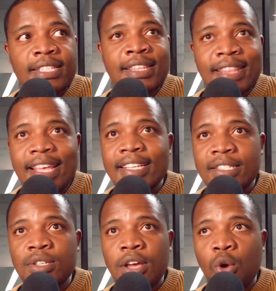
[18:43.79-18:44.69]

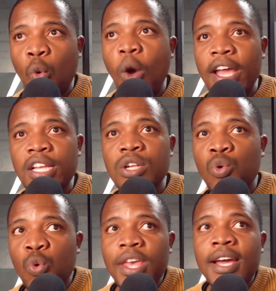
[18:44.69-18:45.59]
things quite
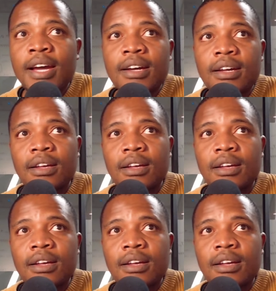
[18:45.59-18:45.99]
quicker?